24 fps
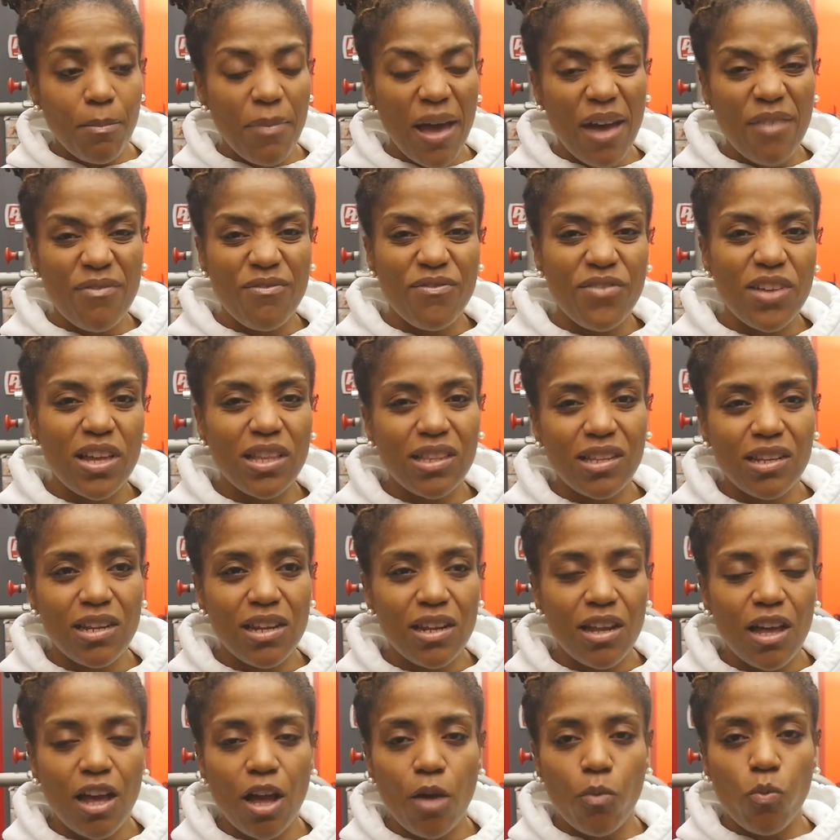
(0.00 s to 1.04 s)
by filling
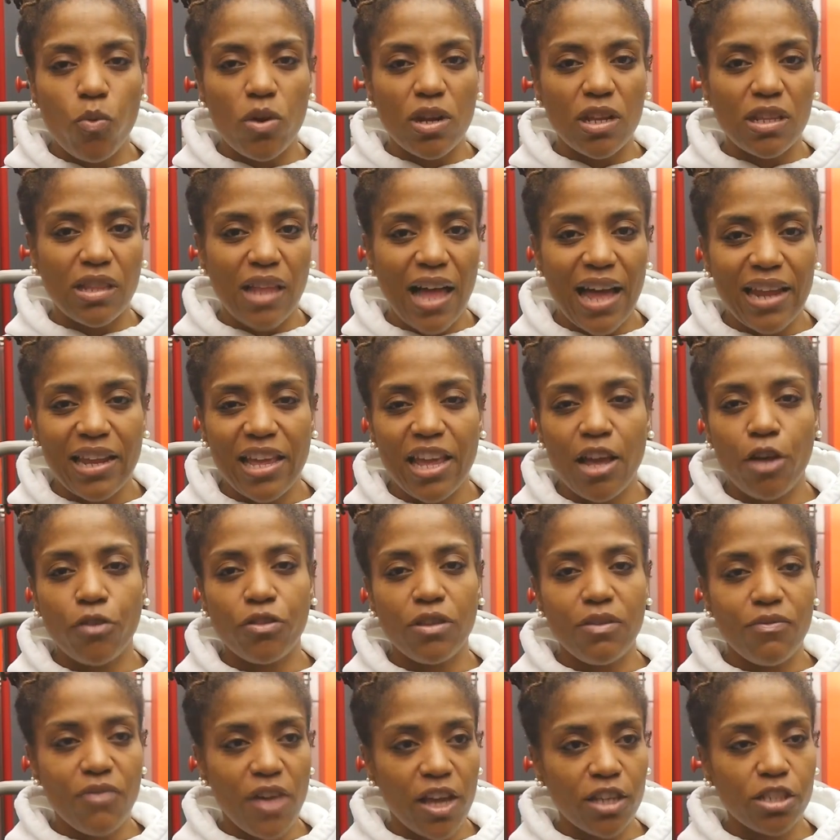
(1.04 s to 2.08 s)
it up with a lot of
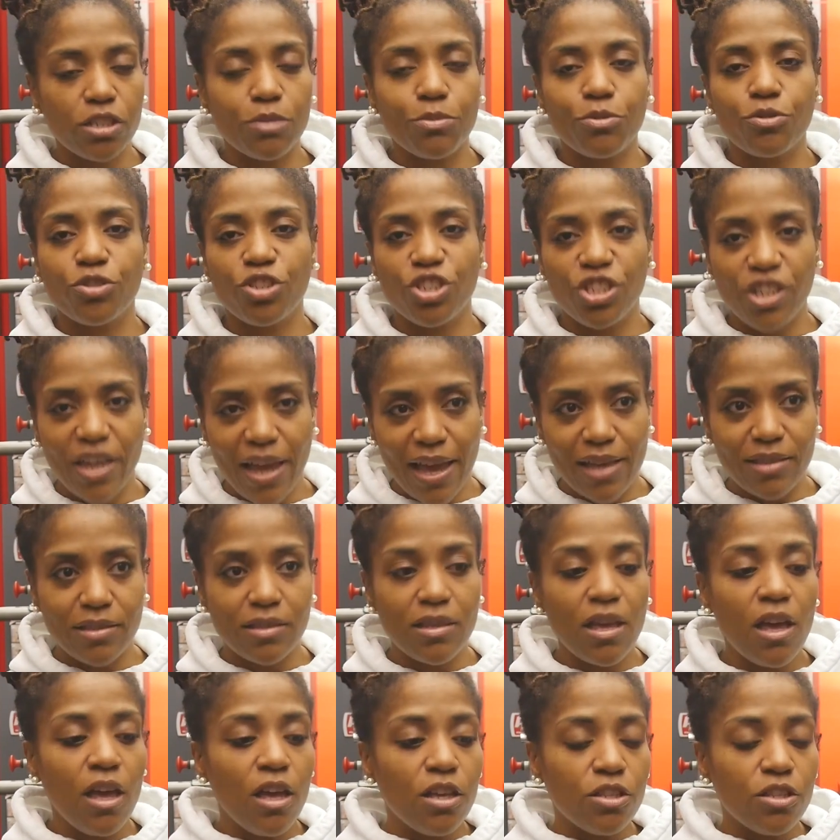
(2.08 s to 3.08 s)
healthy vegetables? Yes.